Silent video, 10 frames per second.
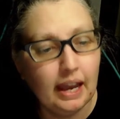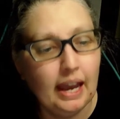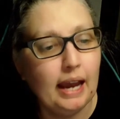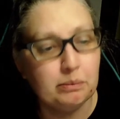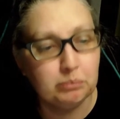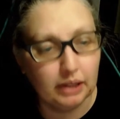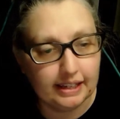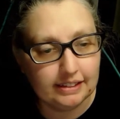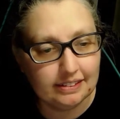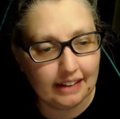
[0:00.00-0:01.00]
and
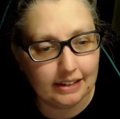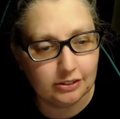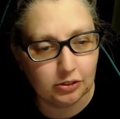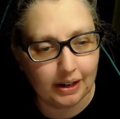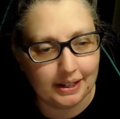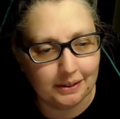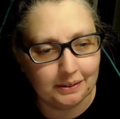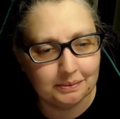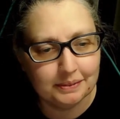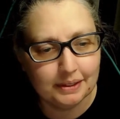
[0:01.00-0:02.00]
blaze that trail.
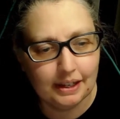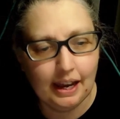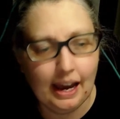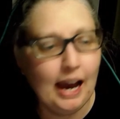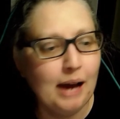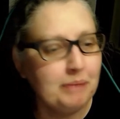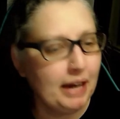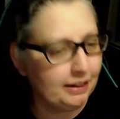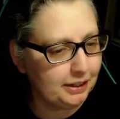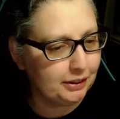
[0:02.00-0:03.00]
I'm
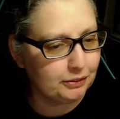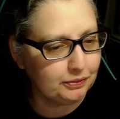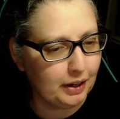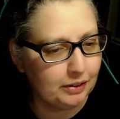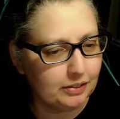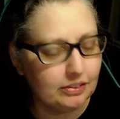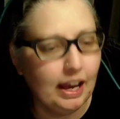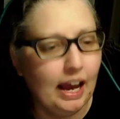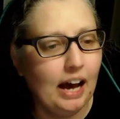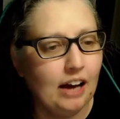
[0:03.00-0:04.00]
out of here, folks.
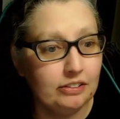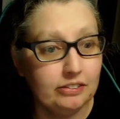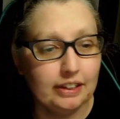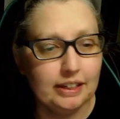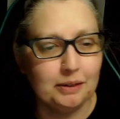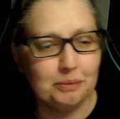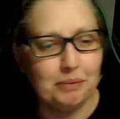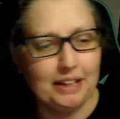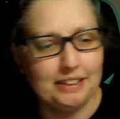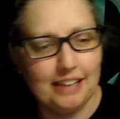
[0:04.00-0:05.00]
I'll see
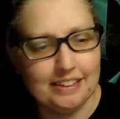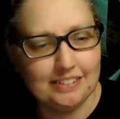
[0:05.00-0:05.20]
everybody next